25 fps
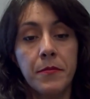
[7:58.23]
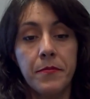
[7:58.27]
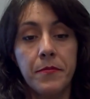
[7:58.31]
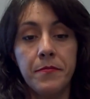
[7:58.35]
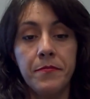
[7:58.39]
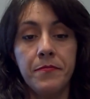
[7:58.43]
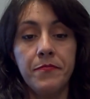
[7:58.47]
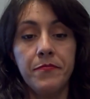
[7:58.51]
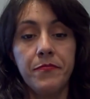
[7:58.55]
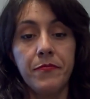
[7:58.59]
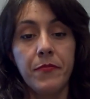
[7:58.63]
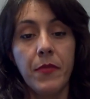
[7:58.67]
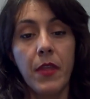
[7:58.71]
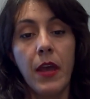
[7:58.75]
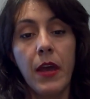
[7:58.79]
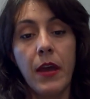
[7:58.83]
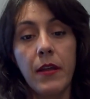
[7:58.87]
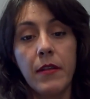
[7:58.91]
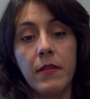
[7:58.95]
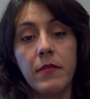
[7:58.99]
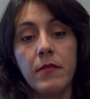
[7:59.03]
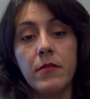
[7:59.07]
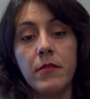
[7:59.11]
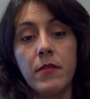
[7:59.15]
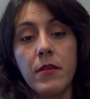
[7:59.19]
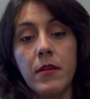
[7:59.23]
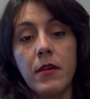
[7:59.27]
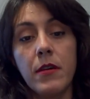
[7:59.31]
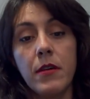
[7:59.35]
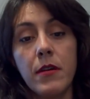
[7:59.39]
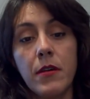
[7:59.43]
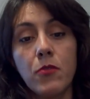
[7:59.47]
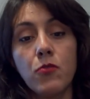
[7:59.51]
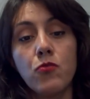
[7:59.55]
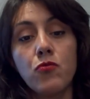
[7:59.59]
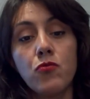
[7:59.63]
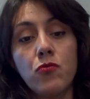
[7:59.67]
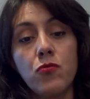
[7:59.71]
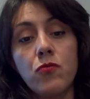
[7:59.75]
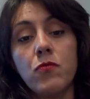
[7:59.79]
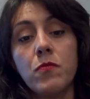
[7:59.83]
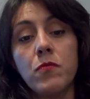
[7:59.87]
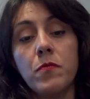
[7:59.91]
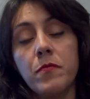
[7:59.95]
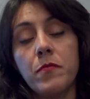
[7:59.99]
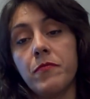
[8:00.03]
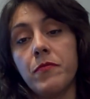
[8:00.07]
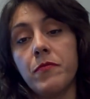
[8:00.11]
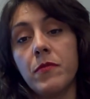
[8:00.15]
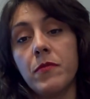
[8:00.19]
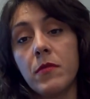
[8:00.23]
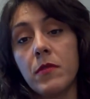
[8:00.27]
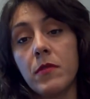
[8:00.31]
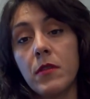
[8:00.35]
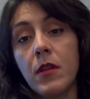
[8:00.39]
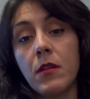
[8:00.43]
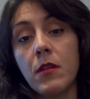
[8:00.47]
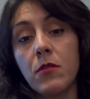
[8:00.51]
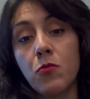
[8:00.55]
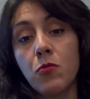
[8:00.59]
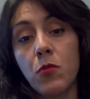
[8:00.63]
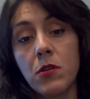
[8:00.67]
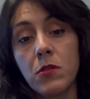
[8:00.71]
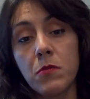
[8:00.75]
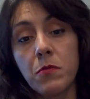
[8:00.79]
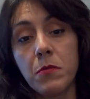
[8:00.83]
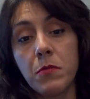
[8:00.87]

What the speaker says: And that was